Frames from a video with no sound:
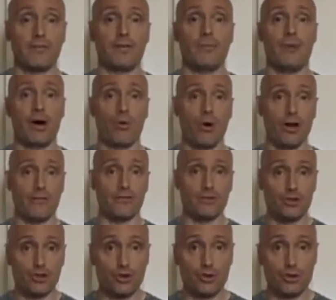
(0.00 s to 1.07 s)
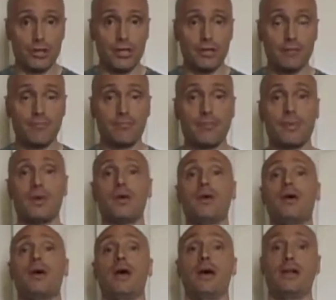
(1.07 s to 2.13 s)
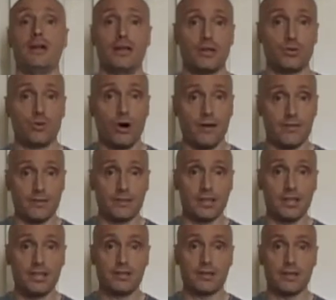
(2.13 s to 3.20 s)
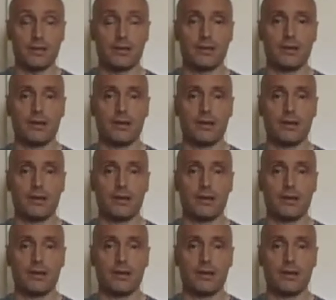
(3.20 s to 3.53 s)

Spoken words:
And my wife is Julie and his wife is Lisa.